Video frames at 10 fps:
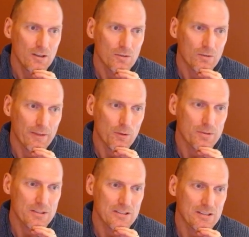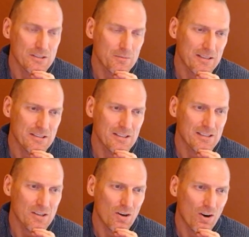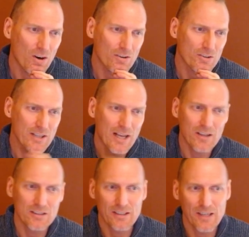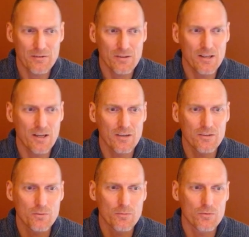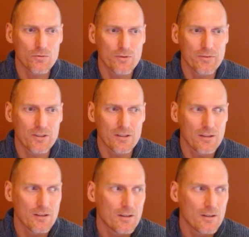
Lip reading: Right? The position gets messy, it's hard to calculate everything, and you're driven,